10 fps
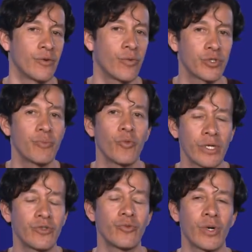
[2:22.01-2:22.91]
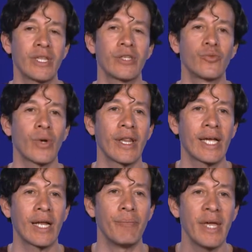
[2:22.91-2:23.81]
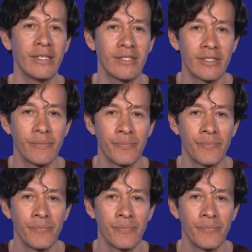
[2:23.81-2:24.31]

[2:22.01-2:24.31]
What that radical means